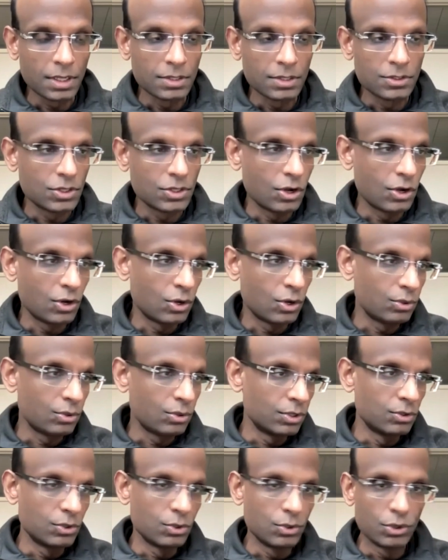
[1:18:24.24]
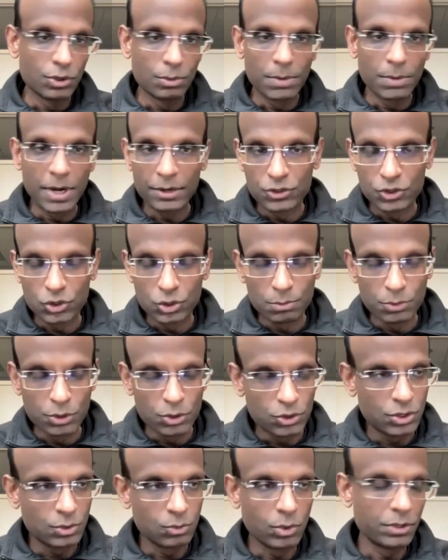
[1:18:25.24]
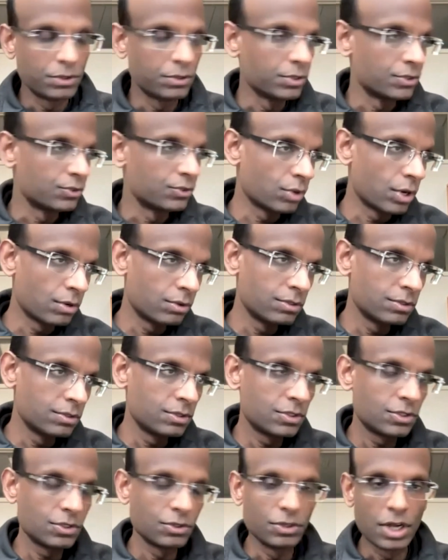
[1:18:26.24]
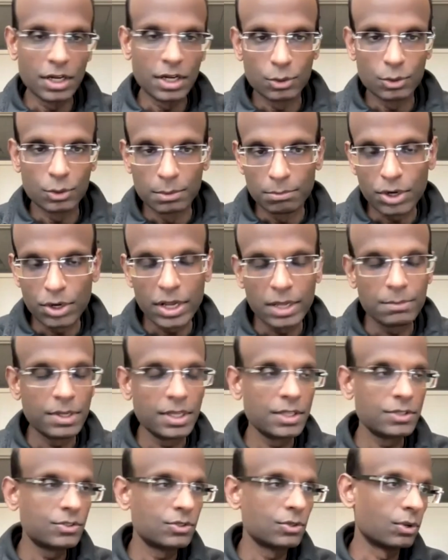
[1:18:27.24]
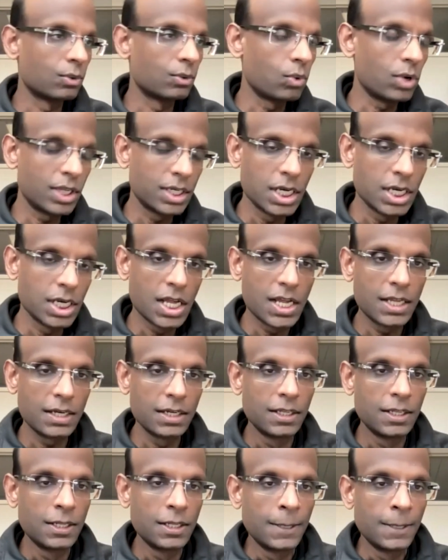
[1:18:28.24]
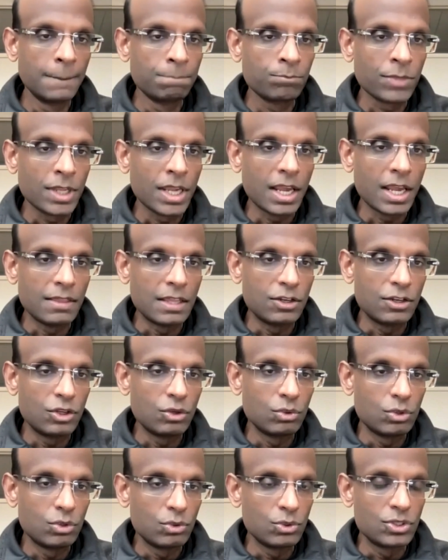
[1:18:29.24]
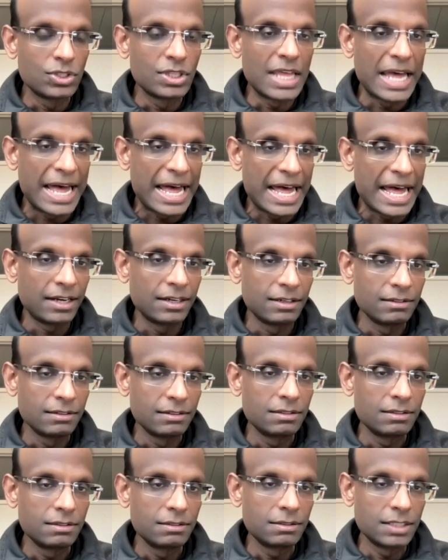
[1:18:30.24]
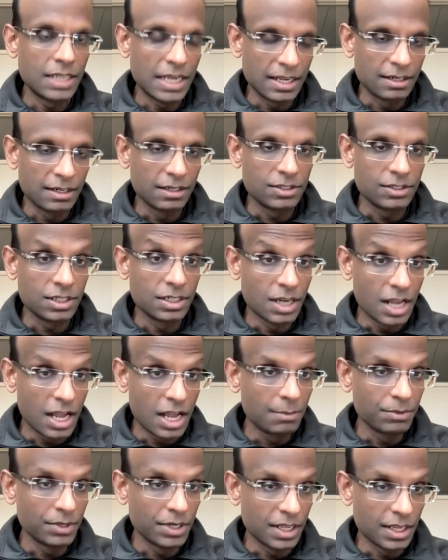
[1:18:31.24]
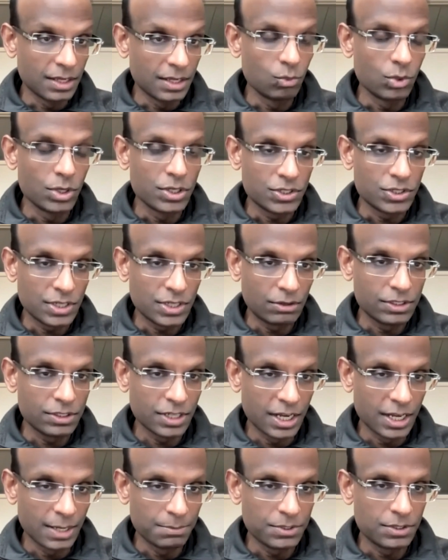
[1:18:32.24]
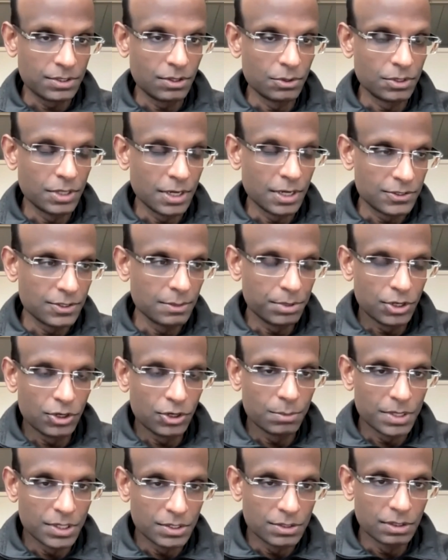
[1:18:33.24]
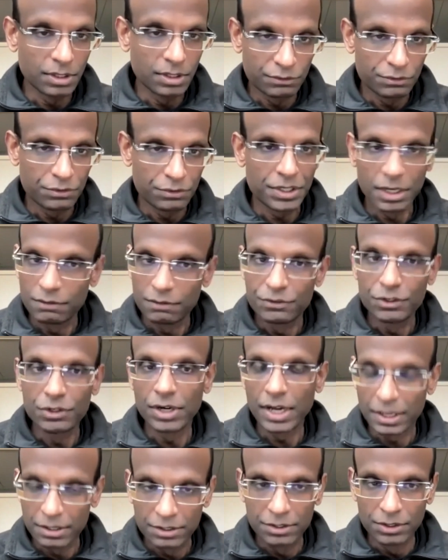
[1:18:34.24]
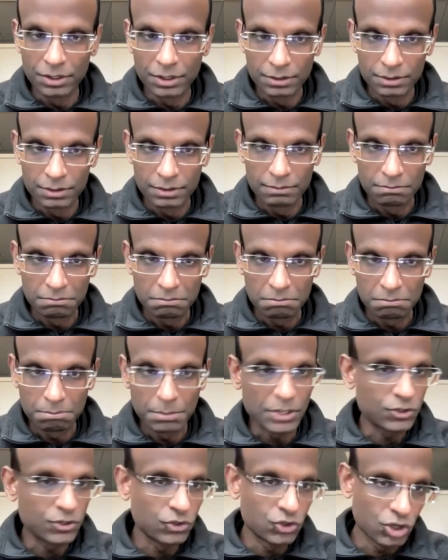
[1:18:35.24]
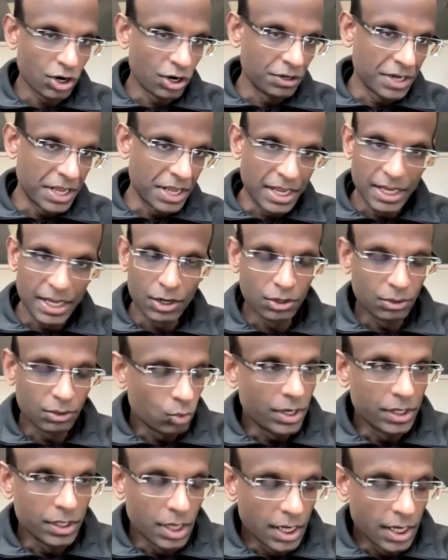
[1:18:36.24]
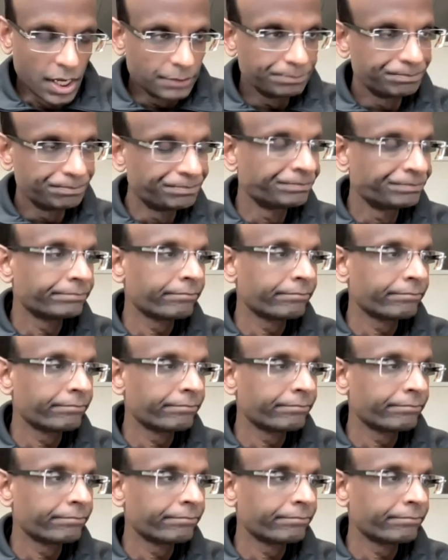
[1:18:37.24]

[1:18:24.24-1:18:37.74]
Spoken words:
And so you do your biodistribution, whether it's rodents or non-human primates or whatnot, and then you use that data to nominate which cell types there does appear to be delivery of your editor, messenger RNA or whatnot.